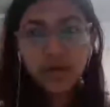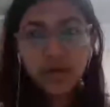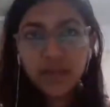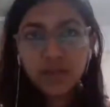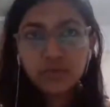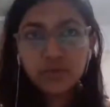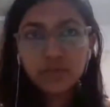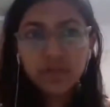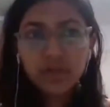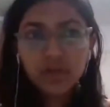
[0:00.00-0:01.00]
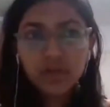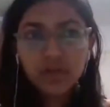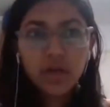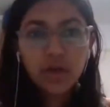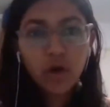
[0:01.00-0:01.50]
similar, but I used
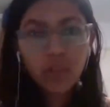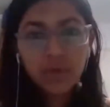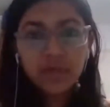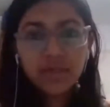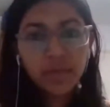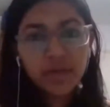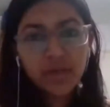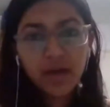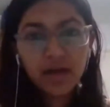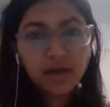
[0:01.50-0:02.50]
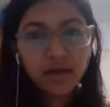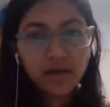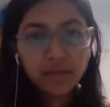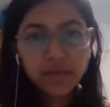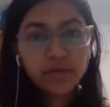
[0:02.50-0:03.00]
a normal debit
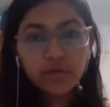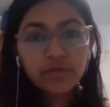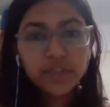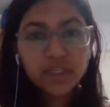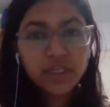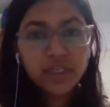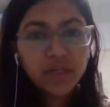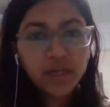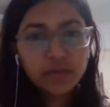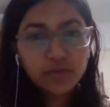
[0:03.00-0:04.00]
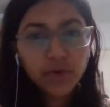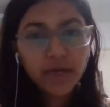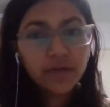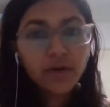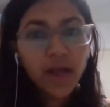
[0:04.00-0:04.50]
card, and Visa debit
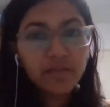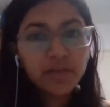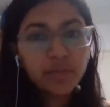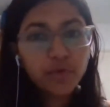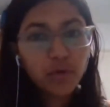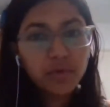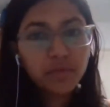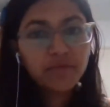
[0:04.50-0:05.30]
card, so I did not have any